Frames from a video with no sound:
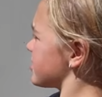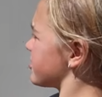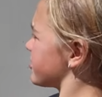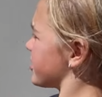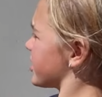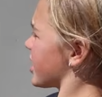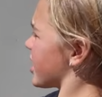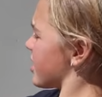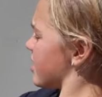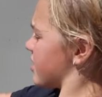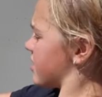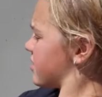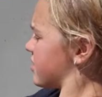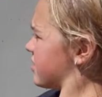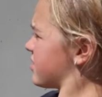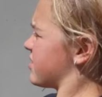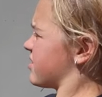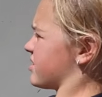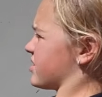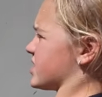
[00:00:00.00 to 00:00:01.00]
using it.
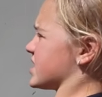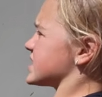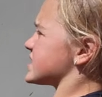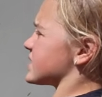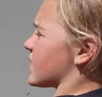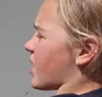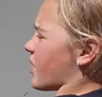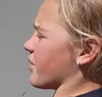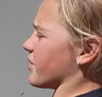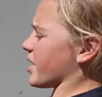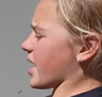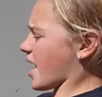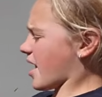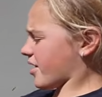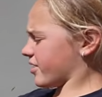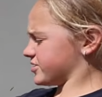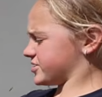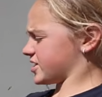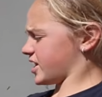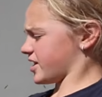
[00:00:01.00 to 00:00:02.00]
So
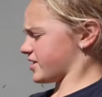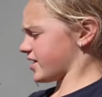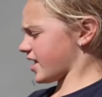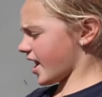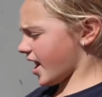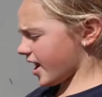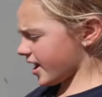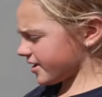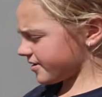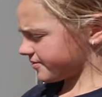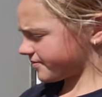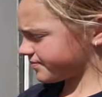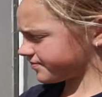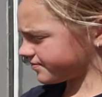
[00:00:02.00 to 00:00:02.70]
I'll tie that.